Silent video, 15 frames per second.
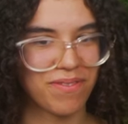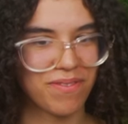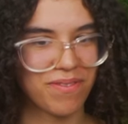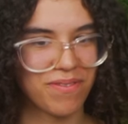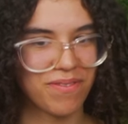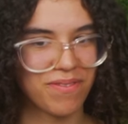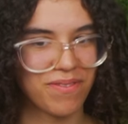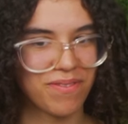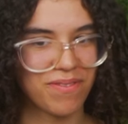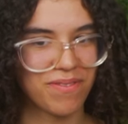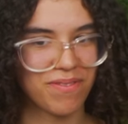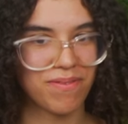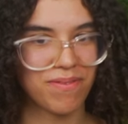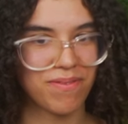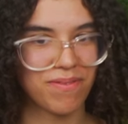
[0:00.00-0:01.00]

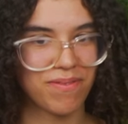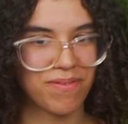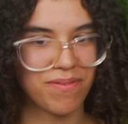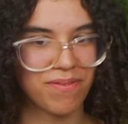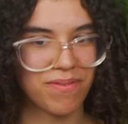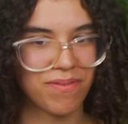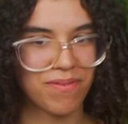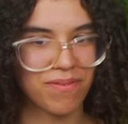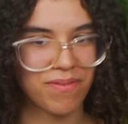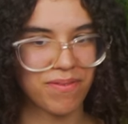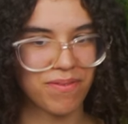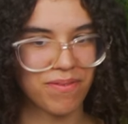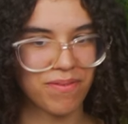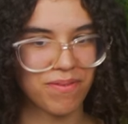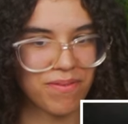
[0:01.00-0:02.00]

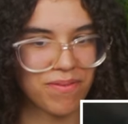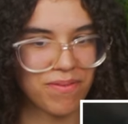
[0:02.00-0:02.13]
The person shown says nothing.